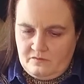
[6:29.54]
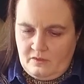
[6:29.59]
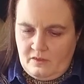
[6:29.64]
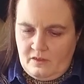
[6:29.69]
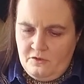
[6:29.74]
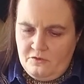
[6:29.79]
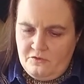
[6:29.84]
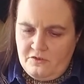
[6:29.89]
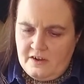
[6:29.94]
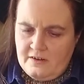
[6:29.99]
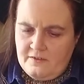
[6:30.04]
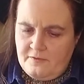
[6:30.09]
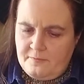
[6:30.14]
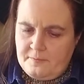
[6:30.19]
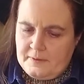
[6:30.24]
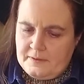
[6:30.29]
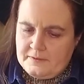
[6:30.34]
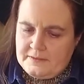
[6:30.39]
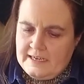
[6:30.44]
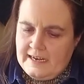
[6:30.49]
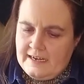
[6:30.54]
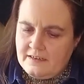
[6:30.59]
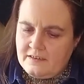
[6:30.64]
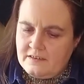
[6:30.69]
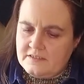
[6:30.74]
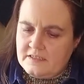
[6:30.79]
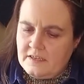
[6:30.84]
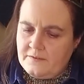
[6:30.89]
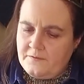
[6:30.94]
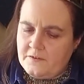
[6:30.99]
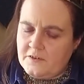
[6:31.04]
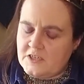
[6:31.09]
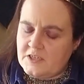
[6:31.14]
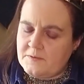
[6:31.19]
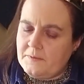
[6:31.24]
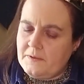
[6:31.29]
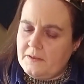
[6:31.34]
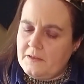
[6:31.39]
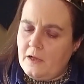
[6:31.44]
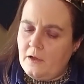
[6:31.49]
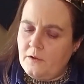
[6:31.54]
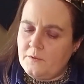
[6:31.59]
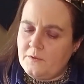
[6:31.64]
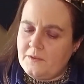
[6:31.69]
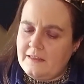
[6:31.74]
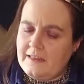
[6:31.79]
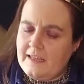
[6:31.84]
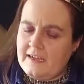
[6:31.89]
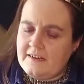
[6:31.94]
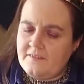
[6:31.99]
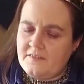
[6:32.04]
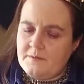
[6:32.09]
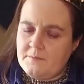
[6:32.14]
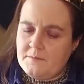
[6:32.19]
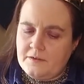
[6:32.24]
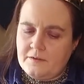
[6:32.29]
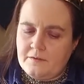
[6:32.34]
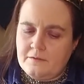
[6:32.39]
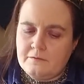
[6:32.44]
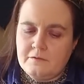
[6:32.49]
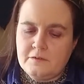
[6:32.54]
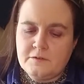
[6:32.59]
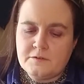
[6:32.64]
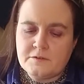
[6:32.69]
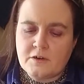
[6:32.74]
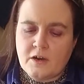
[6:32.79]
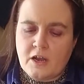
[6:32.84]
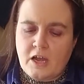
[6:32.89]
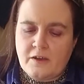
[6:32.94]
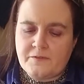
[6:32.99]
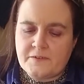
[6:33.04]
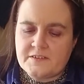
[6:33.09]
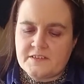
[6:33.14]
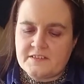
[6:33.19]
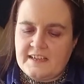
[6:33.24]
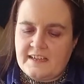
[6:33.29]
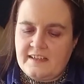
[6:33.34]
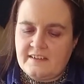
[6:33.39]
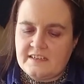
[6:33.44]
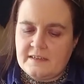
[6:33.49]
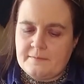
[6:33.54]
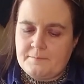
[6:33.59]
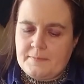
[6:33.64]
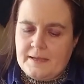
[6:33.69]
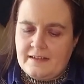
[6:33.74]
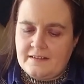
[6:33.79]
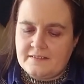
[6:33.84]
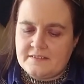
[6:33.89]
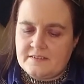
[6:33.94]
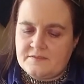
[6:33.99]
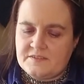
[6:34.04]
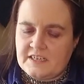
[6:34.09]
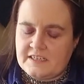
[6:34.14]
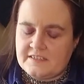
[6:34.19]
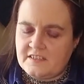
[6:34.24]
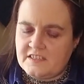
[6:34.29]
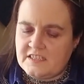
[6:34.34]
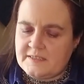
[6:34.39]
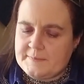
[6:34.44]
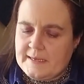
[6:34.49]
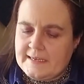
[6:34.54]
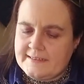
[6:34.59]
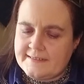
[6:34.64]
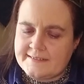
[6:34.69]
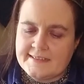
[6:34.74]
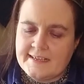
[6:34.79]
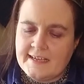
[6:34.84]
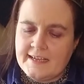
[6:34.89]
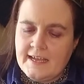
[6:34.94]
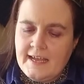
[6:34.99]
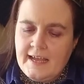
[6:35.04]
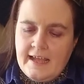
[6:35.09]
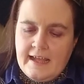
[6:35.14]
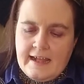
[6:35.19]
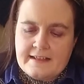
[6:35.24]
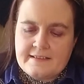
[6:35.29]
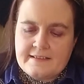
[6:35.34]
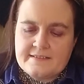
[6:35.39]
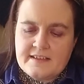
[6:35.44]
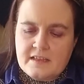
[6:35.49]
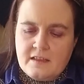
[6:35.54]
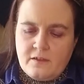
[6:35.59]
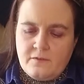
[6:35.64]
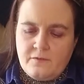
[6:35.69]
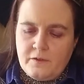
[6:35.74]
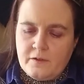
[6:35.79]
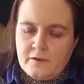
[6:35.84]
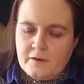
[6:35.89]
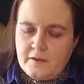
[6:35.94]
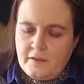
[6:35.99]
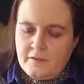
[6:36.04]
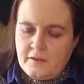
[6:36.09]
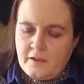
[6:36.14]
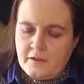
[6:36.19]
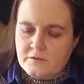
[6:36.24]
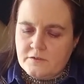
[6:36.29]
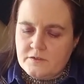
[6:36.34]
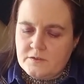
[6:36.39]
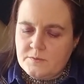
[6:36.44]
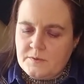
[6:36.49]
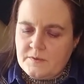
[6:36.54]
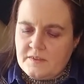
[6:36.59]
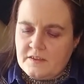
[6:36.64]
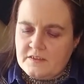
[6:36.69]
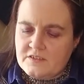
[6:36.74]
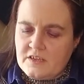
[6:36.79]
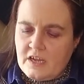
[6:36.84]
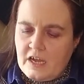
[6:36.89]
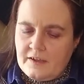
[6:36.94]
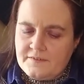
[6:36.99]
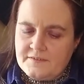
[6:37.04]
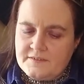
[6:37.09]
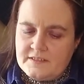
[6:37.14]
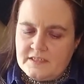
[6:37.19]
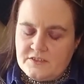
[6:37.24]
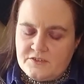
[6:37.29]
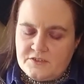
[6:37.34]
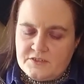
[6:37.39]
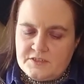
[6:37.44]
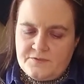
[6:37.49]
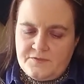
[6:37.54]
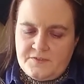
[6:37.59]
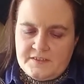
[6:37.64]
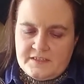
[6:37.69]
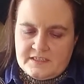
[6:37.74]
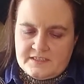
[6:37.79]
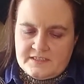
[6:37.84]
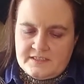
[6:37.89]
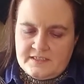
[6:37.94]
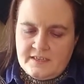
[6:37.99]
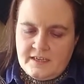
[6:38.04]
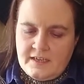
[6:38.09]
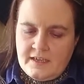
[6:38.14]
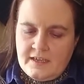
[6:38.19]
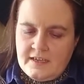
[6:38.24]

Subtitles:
Creative botanicals that flourish below the light of the moon, Lunar offers a delicate balance of gentle spice and subtle floral notes with a soft citrus finish.